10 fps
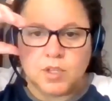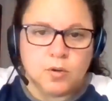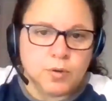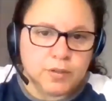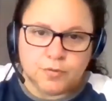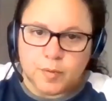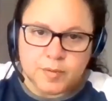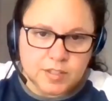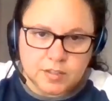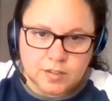going
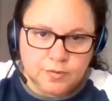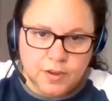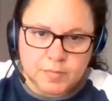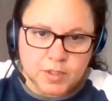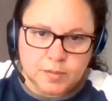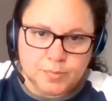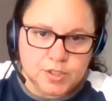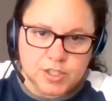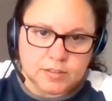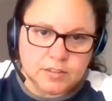from a 65 million
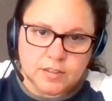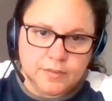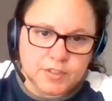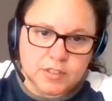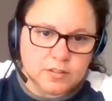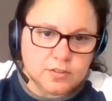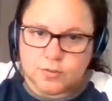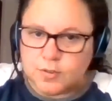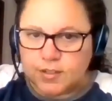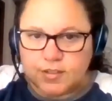projected deficit
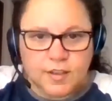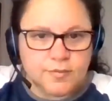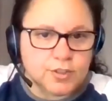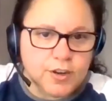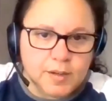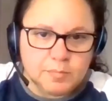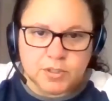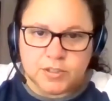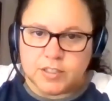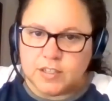to a 7 or 8
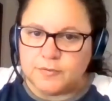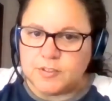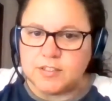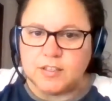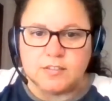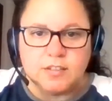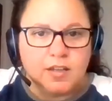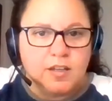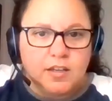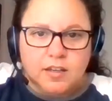million deficit,
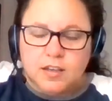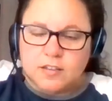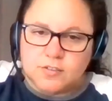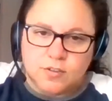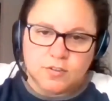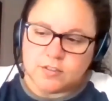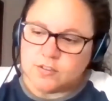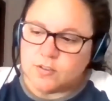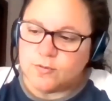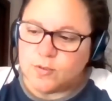and so on
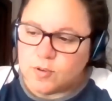and so